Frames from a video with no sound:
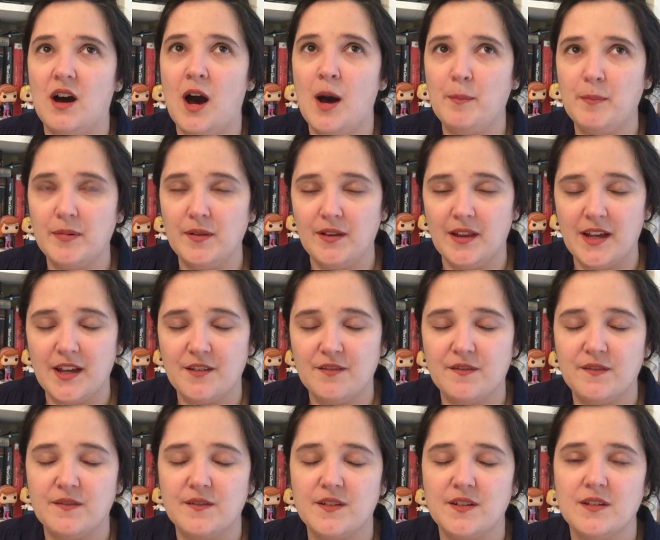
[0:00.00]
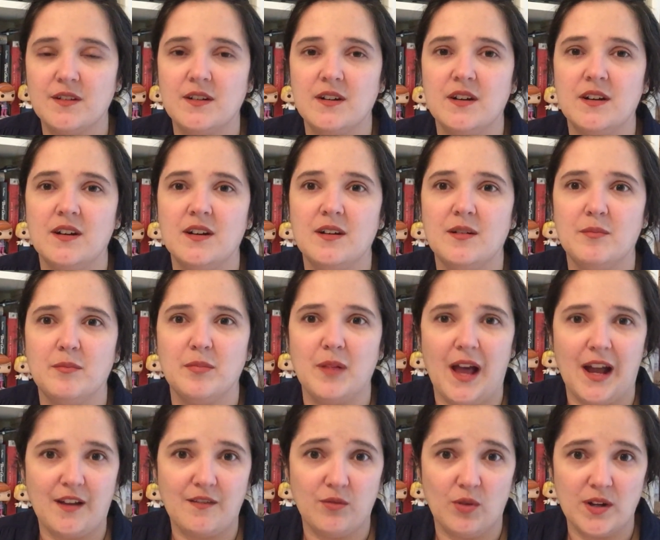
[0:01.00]
uplift
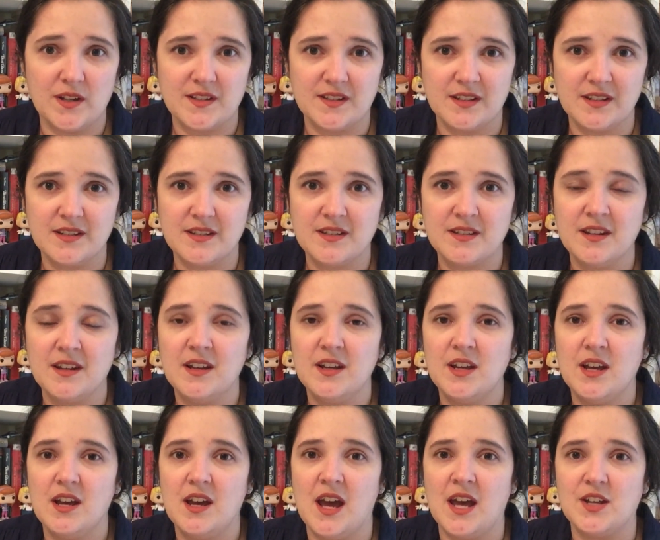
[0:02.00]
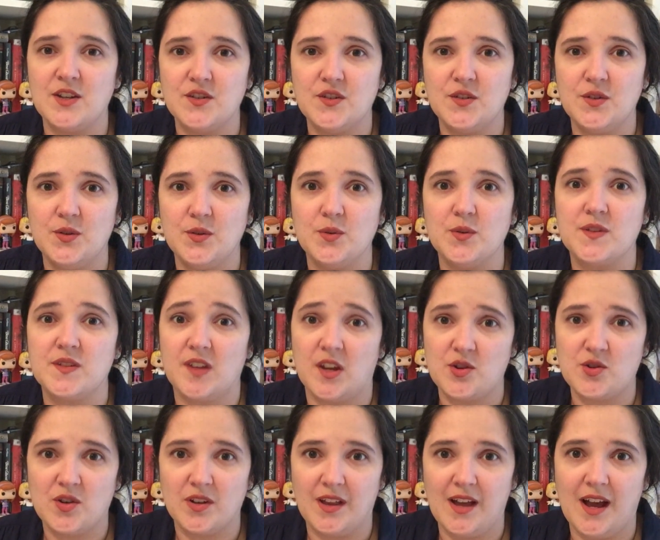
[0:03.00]
Black voices and to
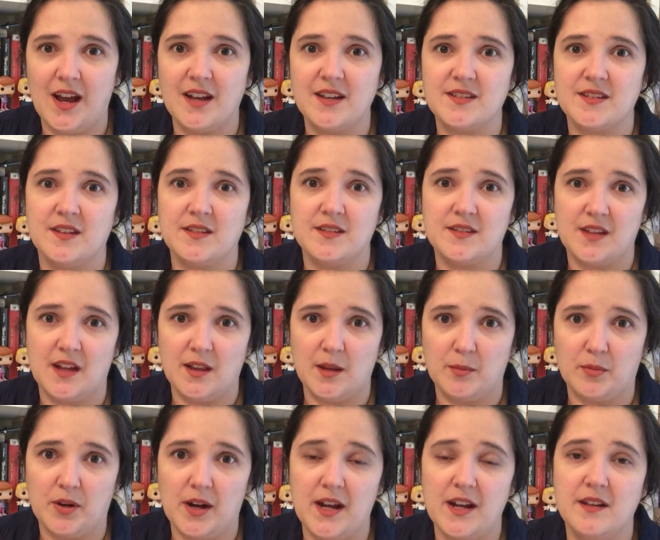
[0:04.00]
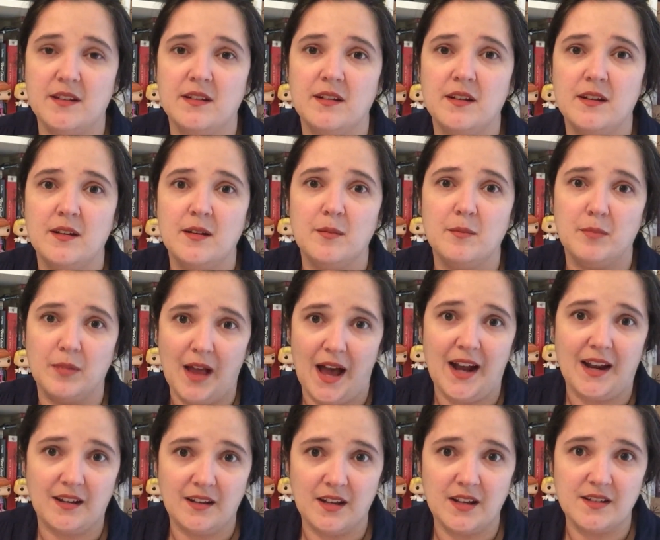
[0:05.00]
centralize and celebrate
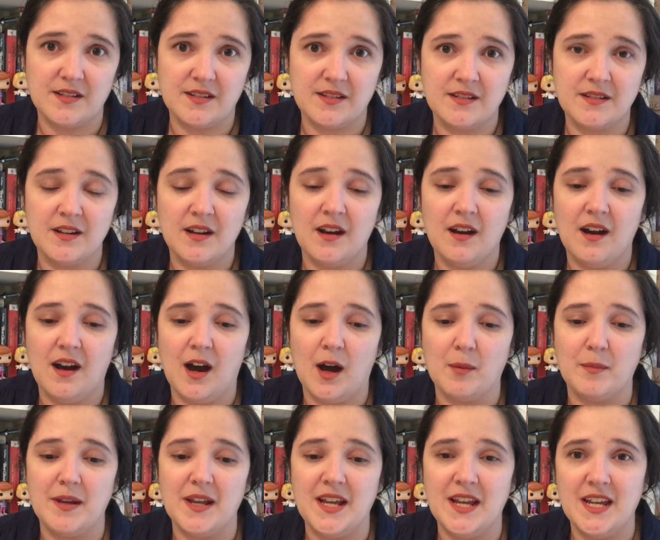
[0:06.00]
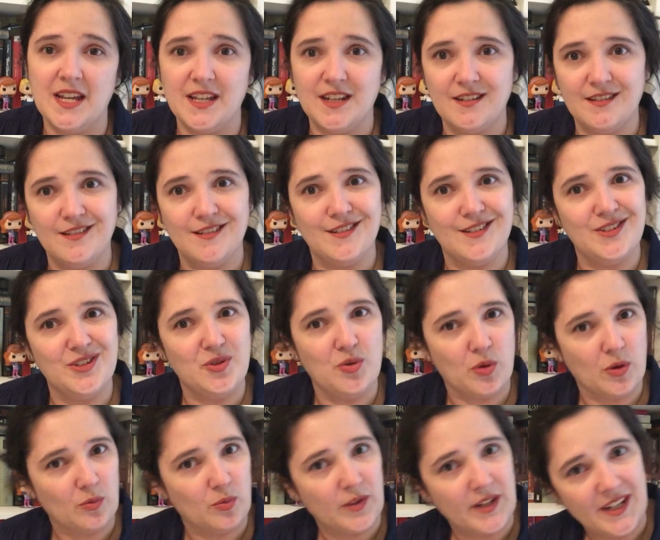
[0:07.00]
Blackness in
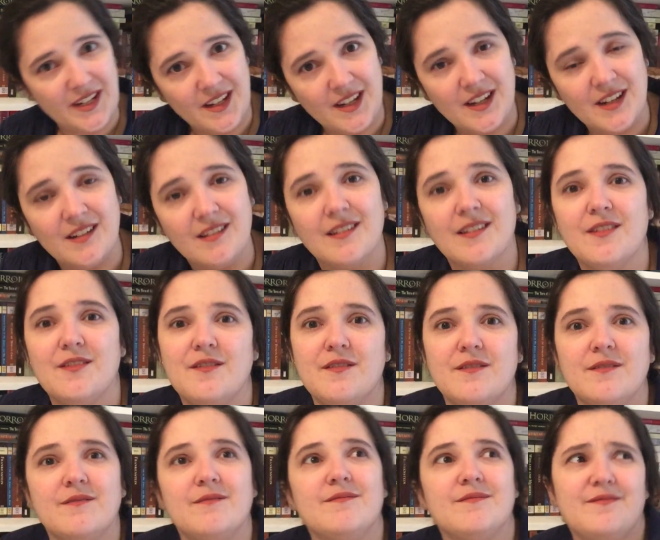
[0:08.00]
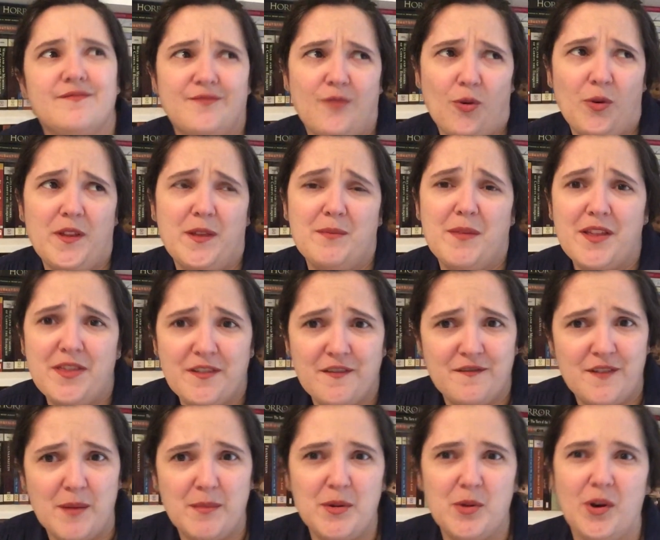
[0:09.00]
your reading for the month of
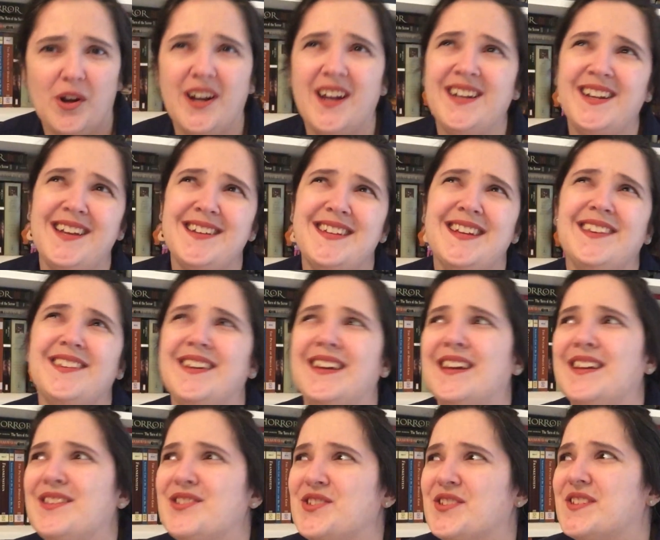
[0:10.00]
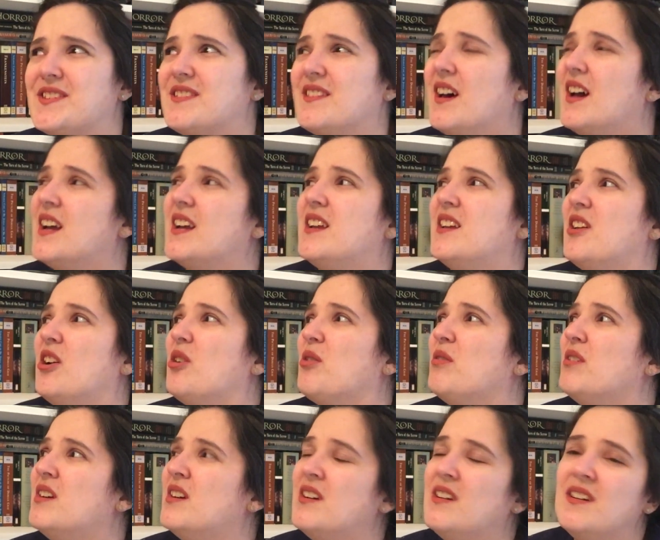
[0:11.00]
February. And ideally, just like,
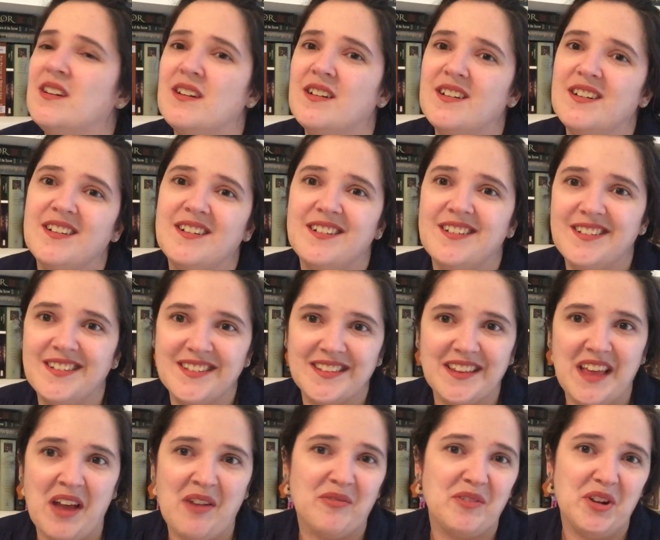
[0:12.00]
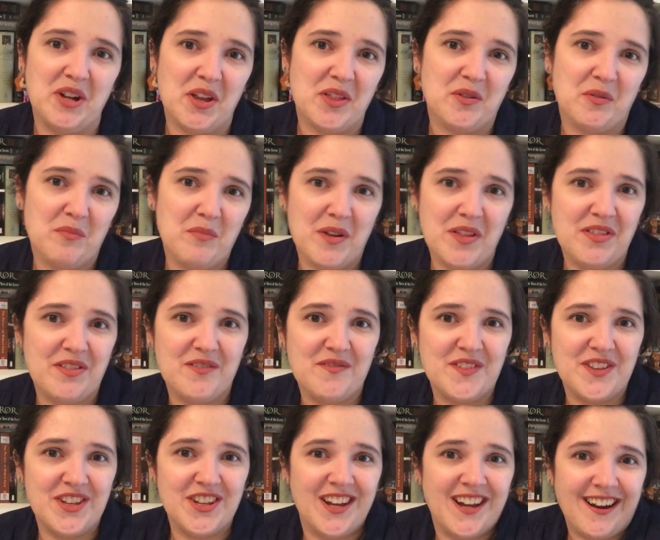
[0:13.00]
every other month
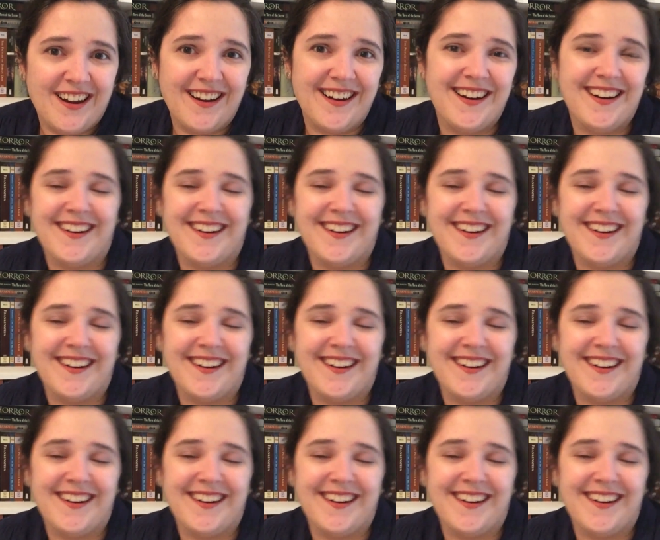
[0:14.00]
of the year.